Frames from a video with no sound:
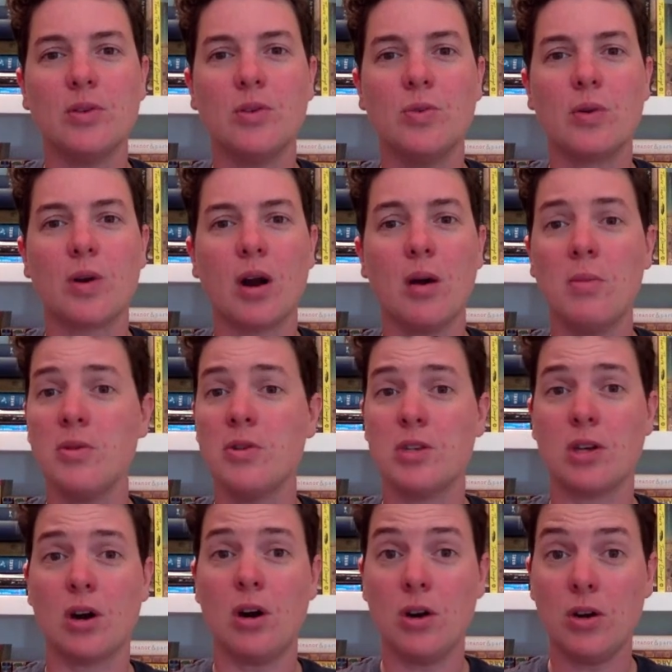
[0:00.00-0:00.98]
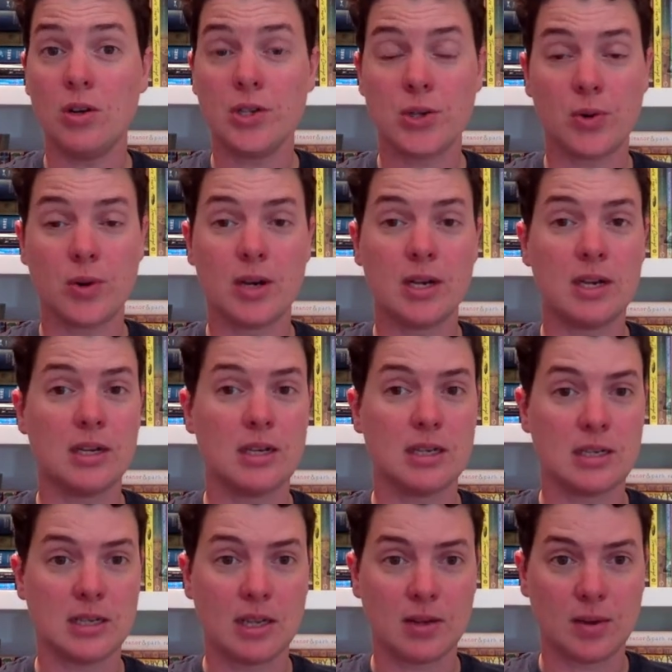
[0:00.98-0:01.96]
who are almost all sorted into
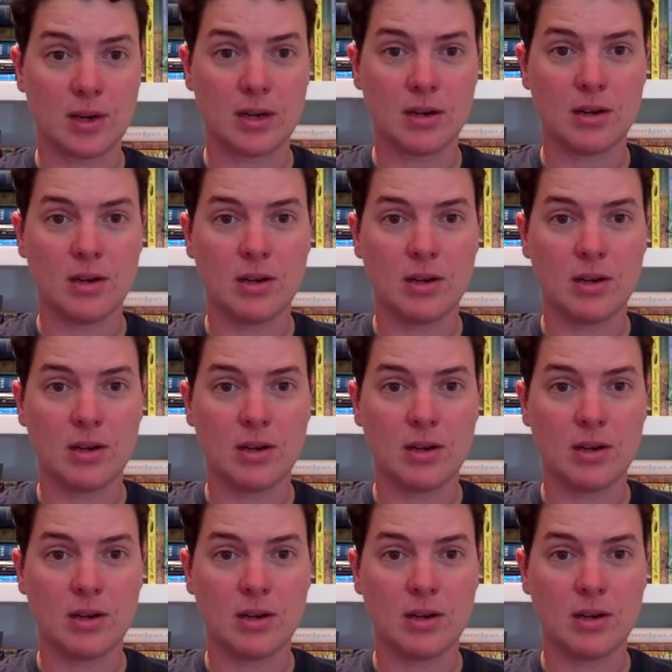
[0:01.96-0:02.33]
Slytherin,